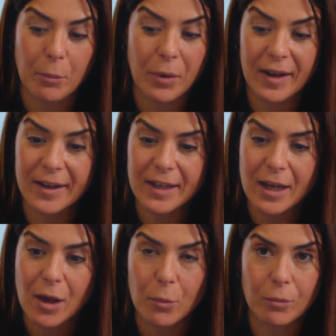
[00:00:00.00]

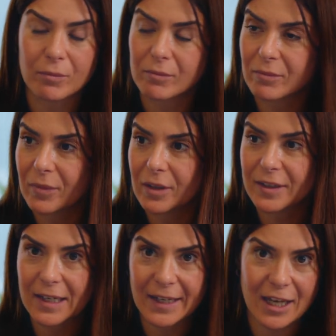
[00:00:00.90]
by
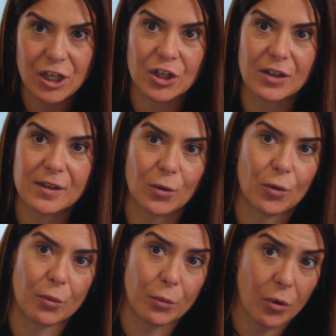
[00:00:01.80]
delegations
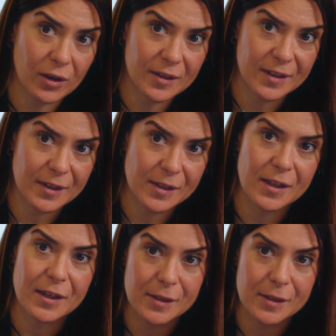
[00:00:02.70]
or proxies,